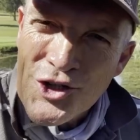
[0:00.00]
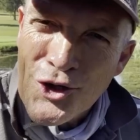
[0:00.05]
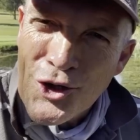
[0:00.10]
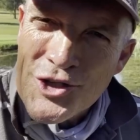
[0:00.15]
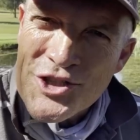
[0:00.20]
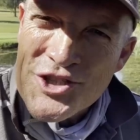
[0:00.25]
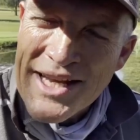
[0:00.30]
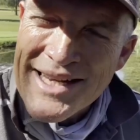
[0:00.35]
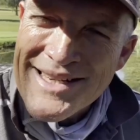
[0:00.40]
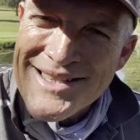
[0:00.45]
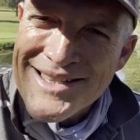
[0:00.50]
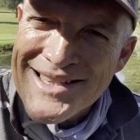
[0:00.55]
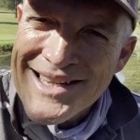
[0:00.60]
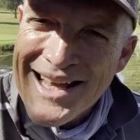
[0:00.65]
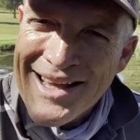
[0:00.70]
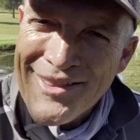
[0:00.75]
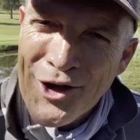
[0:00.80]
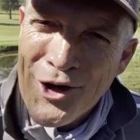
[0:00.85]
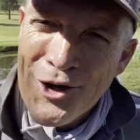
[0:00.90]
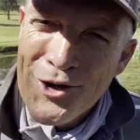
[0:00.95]
consented
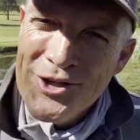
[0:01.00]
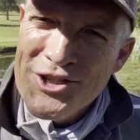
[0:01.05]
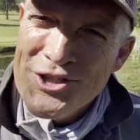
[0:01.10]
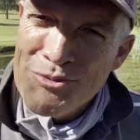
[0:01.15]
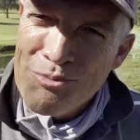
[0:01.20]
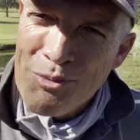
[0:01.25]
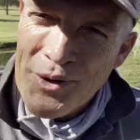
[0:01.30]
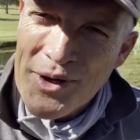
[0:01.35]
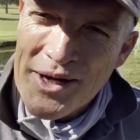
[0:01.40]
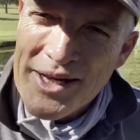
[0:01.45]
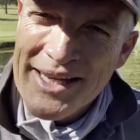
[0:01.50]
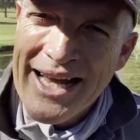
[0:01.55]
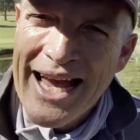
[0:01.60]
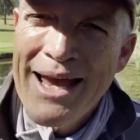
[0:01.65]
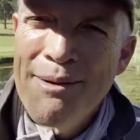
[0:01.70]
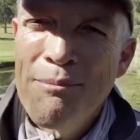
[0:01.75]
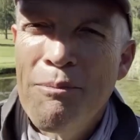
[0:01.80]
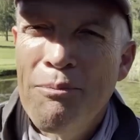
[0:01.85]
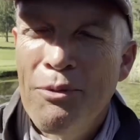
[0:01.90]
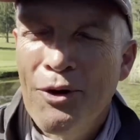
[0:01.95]
and the Holy Spirit
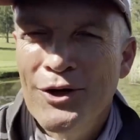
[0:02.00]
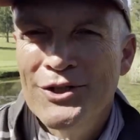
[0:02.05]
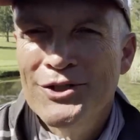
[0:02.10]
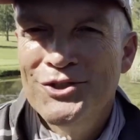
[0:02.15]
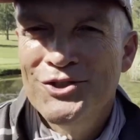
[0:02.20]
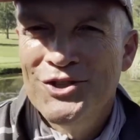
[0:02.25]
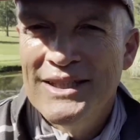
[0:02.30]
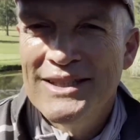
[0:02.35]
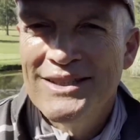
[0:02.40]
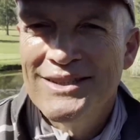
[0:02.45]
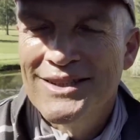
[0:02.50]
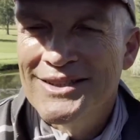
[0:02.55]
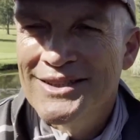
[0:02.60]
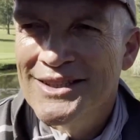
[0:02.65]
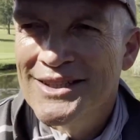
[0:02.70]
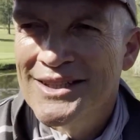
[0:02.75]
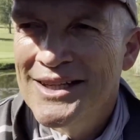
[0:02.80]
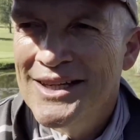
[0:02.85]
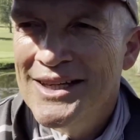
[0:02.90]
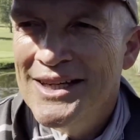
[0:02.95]
came upon
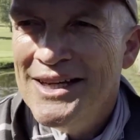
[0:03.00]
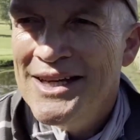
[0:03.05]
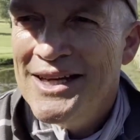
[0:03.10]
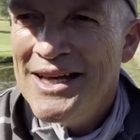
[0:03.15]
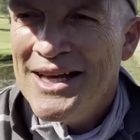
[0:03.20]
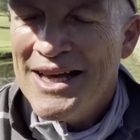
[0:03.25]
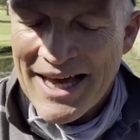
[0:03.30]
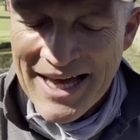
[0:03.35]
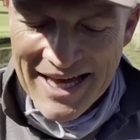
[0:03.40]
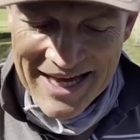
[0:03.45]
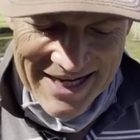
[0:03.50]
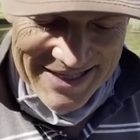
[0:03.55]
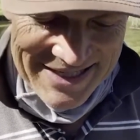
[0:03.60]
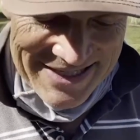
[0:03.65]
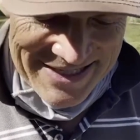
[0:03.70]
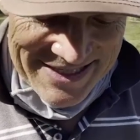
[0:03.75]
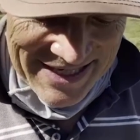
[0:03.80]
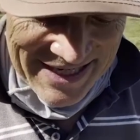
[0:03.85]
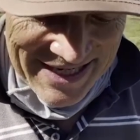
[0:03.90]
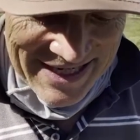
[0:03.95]
Jesus.
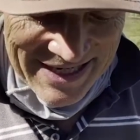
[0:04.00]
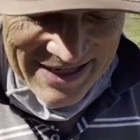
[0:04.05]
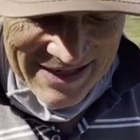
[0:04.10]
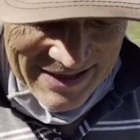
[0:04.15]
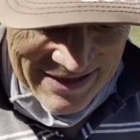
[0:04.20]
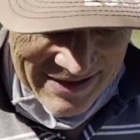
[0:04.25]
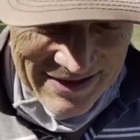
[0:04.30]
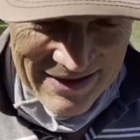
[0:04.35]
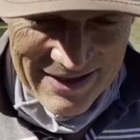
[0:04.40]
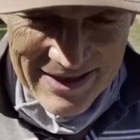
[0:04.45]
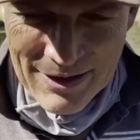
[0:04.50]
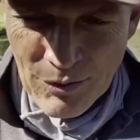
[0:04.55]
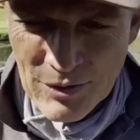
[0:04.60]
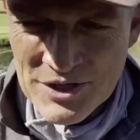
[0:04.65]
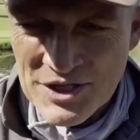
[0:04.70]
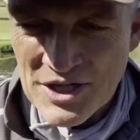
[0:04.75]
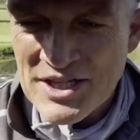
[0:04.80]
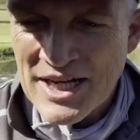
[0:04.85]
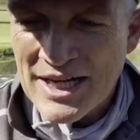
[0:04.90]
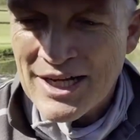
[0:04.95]
And there
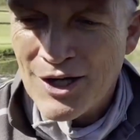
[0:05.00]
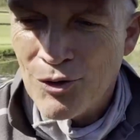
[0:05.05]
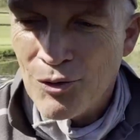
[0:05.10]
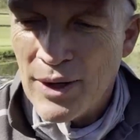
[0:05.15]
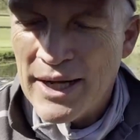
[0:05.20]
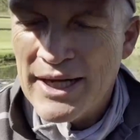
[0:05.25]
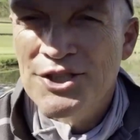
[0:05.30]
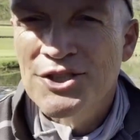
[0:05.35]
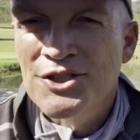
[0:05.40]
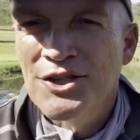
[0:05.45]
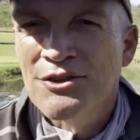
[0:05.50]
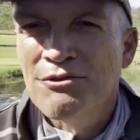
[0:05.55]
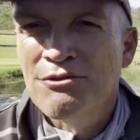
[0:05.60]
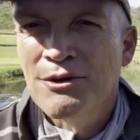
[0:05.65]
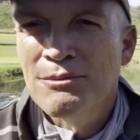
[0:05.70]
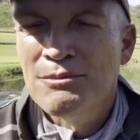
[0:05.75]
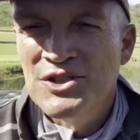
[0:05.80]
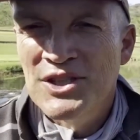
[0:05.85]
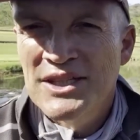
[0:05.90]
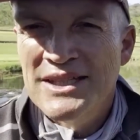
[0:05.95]
was a declaration
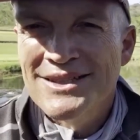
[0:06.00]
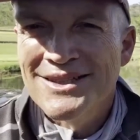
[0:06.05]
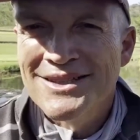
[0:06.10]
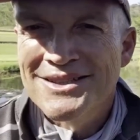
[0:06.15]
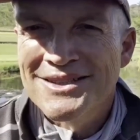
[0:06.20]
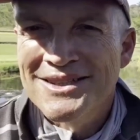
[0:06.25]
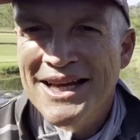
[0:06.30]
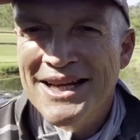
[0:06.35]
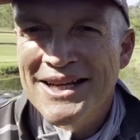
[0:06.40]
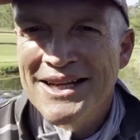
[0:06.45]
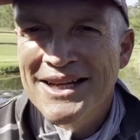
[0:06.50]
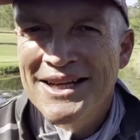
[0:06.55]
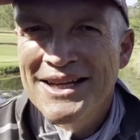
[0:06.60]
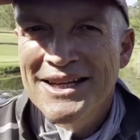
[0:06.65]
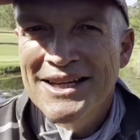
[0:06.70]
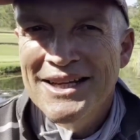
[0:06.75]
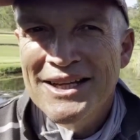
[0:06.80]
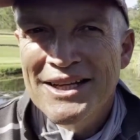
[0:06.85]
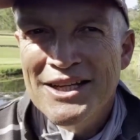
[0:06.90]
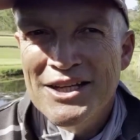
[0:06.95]
from Jesus that
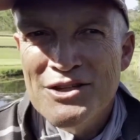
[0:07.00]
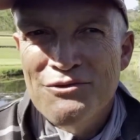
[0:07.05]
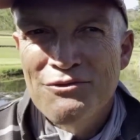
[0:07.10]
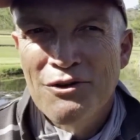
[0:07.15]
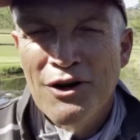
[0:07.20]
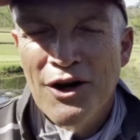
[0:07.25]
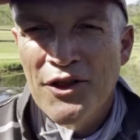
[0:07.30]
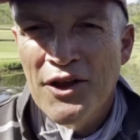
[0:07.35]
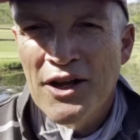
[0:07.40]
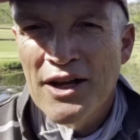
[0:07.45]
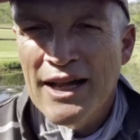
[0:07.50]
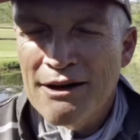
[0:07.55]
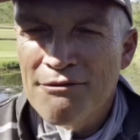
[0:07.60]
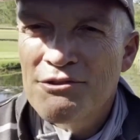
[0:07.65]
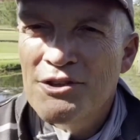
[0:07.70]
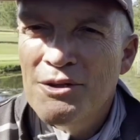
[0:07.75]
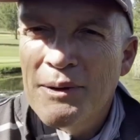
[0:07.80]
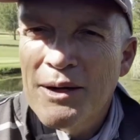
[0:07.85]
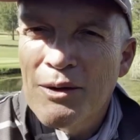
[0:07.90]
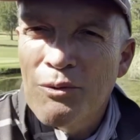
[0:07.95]
his father
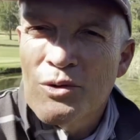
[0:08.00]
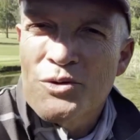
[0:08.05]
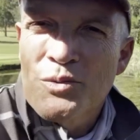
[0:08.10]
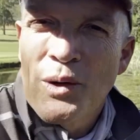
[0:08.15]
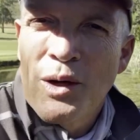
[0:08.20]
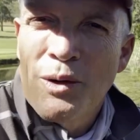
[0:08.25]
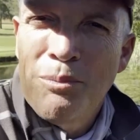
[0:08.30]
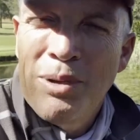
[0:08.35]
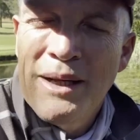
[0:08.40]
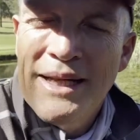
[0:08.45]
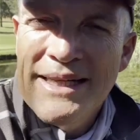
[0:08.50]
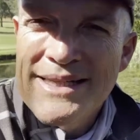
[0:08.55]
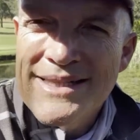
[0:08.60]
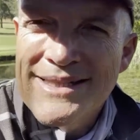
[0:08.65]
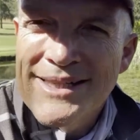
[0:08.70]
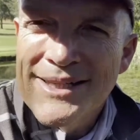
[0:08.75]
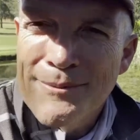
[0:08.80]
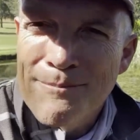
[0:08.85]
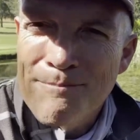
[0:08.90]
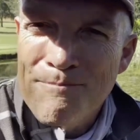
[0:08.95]
loved him and was well
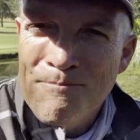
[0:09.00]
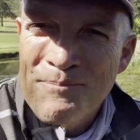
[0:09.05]
pleased in him.